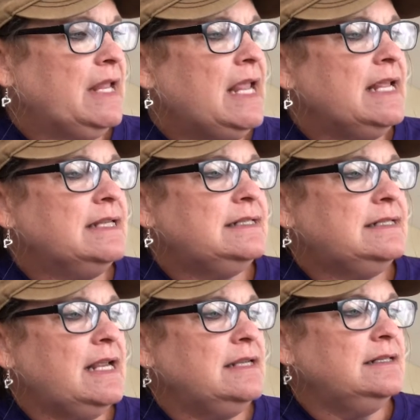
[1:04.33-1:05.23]
It
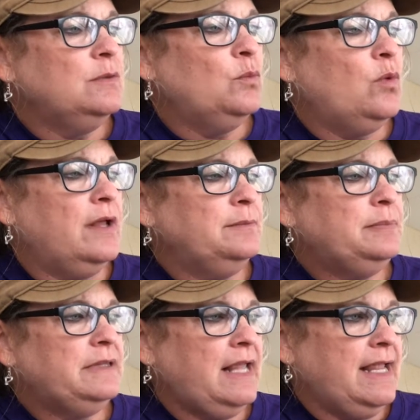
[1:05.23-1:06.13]
stays in one
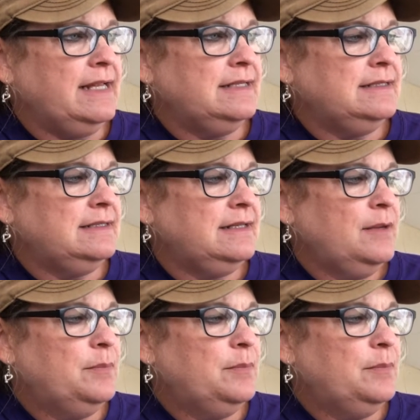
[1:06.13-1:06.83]
place,